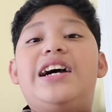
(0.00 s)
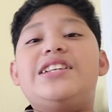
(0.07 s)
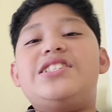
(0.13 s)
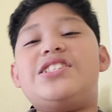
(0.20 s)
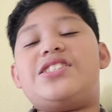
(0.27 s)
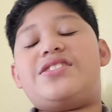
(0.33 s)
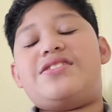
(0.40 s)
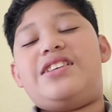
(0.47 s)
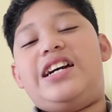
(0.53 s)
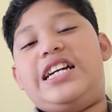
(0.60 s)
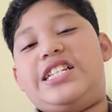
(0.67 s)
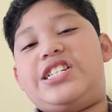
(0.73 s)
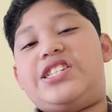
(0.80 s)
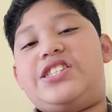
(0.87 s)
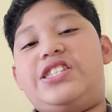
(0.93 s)

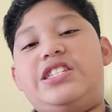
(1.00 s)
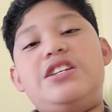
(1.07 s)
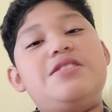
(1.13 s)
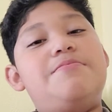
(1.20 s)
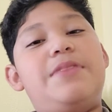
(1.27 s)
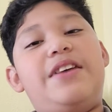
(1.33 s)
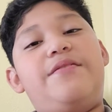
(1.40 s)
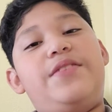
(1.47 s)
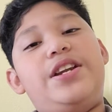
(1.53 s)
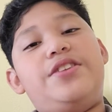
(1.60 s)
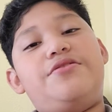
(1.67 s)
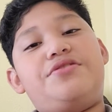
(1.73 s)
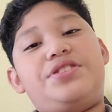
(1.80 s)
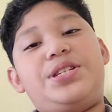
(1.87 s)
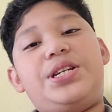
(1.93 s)
just did my
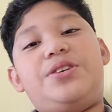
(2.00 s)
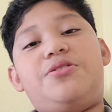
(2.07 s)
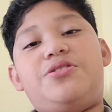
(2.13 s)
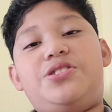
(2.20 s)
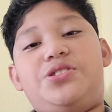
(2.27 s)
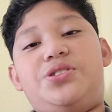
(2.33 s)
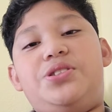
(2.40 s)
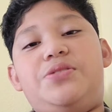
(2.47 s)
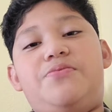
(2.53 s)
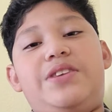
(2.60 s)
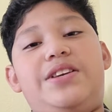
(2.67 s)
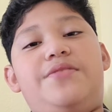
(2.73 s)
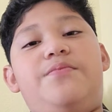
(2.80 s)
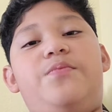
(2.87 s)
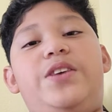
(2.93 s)
videos there, just did
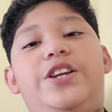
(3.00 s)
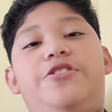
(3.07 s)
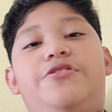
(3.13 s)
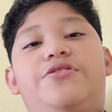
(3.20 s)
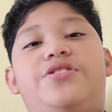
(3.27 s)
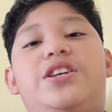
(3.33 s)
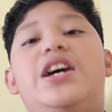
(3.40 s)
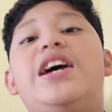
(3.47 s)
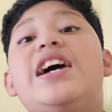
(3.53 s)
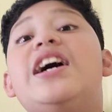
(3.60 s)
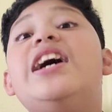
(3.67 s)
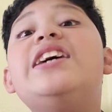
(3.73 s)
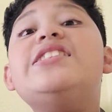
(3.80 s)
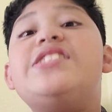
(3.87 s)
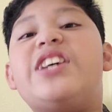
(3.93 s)
random videos
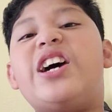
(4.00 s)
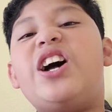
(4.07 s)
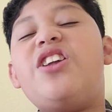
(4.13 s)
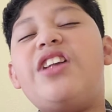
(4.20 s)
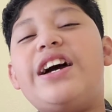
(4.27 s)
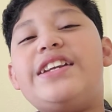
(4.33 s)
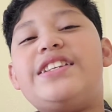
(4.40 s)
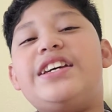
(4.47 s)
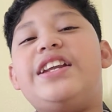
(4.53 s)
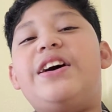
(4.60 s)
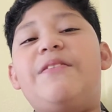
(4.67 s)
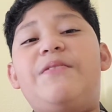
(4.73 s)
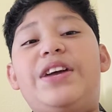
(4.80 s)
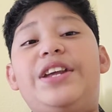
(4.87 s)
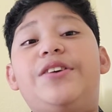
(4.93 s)
until I did
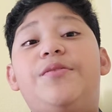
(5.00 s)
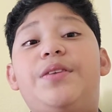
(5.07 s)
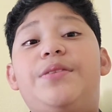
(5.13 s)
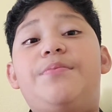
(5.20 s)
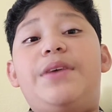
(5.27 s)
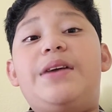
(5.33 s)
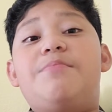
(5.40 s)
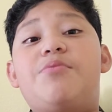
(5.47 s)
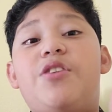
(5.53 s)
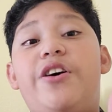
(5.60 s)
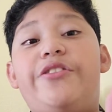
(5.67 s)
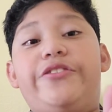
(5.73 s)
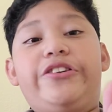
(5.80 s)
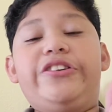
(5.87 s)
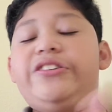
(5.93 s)
a video with my
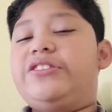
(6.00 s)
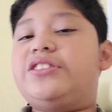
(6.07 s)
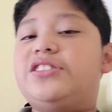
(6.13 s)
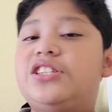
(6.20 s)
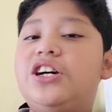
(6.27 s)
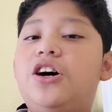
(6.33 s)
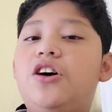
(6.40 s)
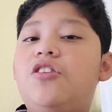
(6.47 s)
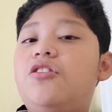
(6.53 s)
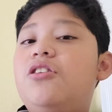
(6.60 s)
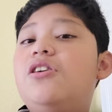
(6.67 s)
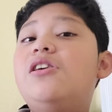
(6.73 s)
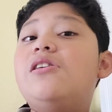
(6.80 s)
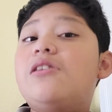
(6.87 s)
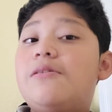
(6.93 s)
brother. So
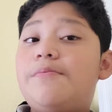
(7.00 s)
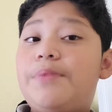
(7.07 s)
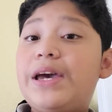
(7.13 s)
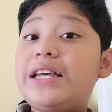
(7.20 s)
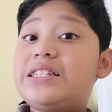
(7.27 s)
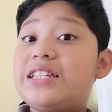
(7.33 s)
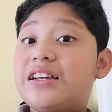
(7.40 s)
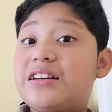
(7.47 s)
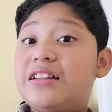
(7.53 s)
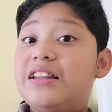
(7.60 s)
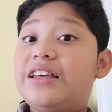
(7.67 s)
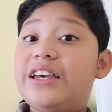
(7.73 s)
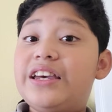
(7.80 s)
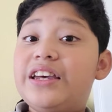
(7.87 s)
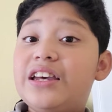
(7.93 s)

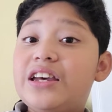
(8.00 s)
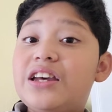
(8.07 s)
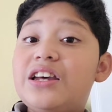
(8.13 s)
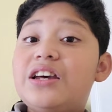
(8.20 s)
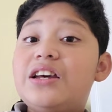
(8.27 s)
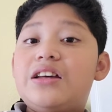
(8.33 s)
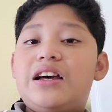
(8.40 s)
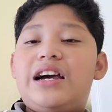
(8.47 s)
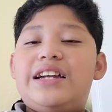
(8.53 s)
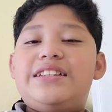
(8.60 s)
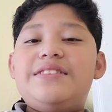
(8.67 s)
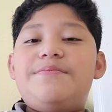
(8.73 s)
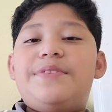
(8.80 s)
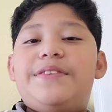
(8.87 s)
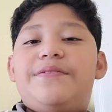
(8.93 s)
basically, I
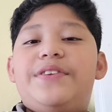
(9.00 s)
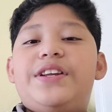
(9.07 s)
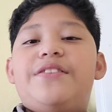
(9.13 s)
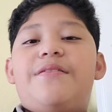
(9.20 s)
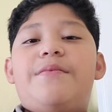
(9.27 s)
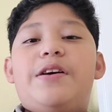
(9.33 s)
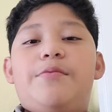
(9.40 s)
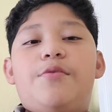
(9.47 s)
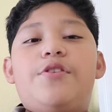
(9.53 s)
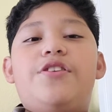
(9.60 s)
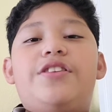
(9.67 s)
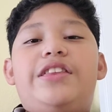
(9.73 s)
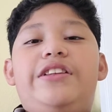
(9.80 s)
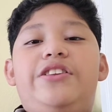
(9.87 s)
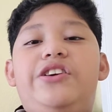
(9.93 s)
did a video with my
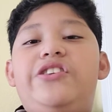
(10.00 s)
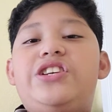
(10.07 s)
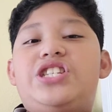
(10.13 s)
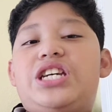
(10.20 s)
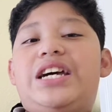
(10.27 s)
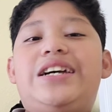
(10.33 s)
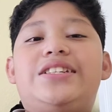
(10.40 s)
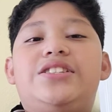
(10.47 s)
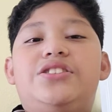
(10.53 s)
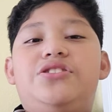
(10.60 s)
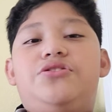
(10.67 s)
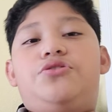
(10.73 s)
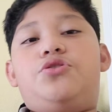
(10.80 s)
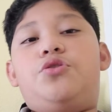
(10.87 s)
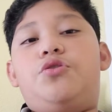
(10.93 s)
brother that Luigi has to
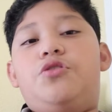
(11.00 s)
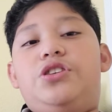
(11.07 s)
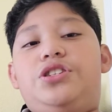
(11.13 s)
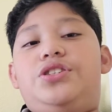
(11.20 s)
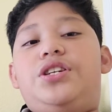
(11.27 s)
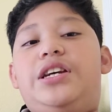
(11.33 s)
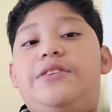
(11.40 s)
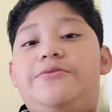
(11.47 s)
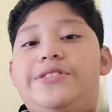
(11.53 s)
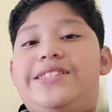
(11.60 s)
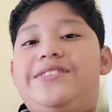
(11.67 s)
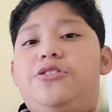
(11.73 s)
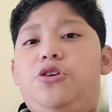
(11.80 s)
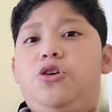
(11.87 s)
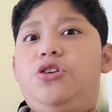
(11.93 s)
do chores. It was
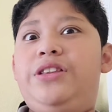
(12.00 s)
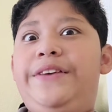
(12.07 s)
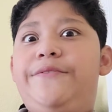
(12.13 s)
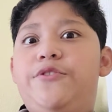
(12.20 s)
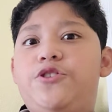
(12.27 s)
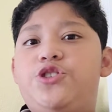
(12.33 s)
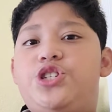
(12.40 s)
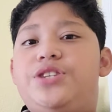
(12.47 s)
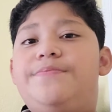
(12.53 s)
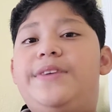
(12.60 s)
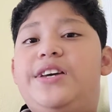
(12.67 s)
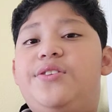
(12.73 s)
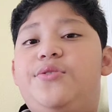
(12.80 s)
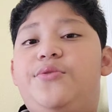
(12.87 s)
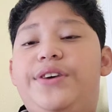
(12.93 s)
an early version,
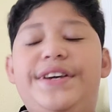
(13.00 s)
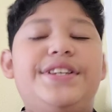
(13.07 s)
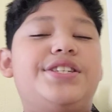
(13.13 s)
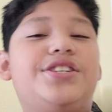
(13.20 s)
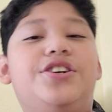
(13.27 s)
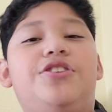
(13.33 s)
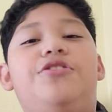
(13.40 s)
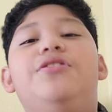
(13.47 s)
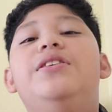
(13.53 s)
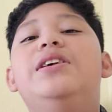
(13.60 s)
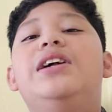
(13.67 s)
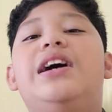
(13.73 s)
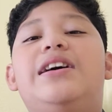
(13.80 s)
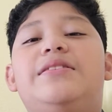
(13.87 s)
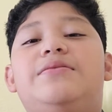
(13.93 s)
by the way. So
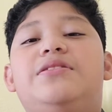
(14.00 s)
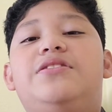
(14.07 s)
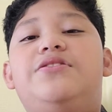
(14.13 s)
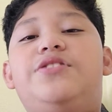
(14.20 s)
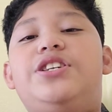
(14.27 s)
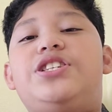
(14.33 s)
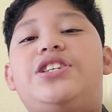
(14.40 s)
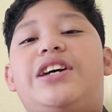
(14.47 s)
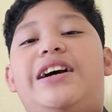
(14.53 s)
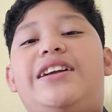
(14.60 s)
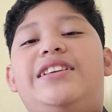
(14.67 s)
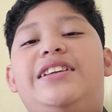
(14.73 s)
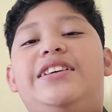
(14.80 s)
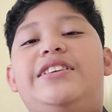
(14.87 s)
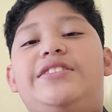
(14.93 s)
Luigi
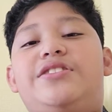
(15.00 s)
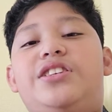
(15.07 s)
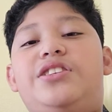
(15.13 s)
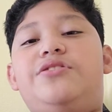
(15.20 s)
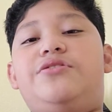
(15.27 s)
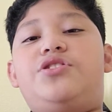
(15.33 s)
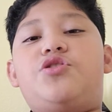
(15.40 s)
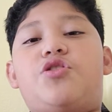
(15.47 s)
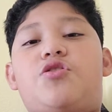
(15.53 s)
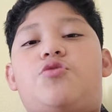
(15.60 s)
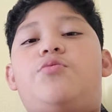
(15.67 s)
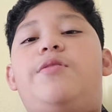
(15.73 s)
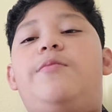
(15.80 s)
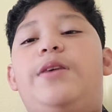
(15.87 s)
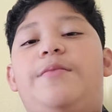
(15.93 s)
hadn't needed to do chores
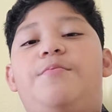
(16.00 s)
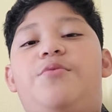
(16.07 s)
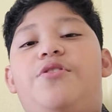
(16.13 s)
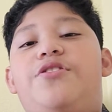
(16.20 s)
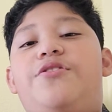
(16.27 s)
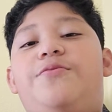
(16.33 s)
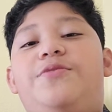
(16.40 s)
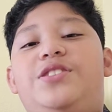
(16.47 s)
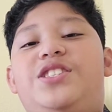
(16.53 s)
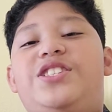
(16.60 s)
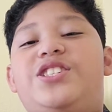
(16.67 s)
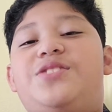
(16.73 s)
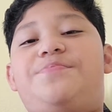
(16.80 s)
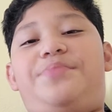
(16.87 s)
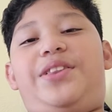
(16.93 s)
while my brother was
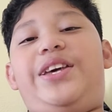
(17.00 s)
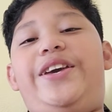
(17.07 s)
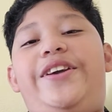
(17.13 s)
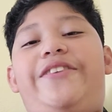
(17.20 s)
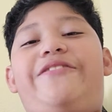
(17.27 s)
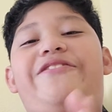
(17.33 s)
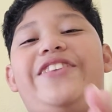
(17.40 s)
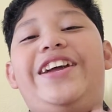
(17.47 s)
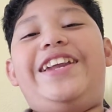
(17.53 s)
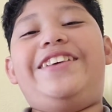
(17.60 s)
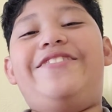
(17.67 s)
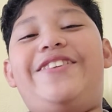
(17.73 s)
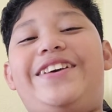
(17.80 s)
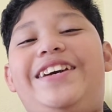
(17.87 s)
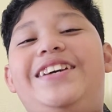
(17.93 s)
just playing
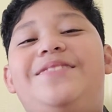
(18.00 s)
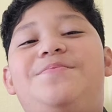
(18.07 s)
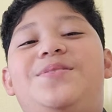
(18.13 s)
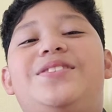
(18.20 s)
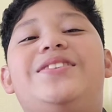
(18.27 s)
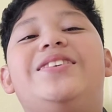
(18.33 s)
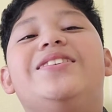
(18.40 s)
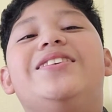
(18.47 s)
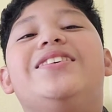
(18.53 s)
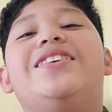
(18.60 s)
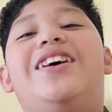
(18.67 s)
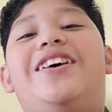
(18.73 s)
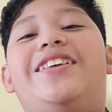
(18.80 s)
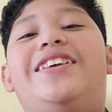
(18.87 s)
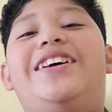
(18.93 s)
video games
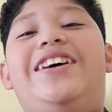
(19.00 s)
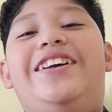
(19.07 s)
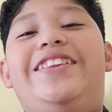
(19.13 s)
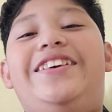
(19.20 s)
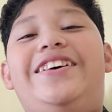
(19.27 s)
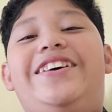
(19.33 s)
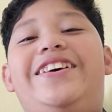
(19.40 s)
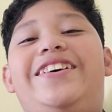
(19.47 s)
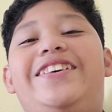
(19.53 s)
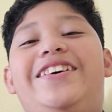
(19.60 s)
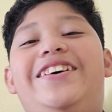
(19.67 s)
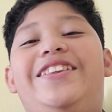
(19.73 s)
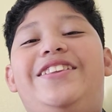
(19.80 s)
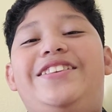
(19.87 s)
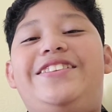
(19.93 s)

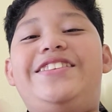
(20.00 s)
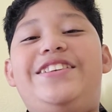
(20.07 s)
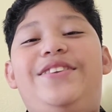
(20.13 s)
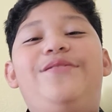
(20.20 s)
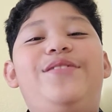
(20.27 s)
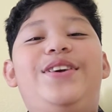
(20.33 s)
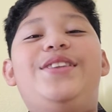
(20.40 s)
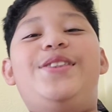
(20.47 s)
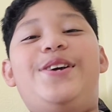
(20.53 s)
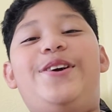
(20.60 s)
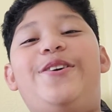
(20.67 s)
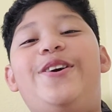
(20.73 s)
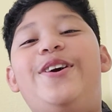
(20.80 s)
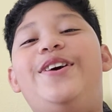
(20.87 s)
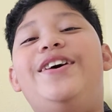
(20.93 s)
on the TV
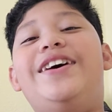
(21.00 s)
there.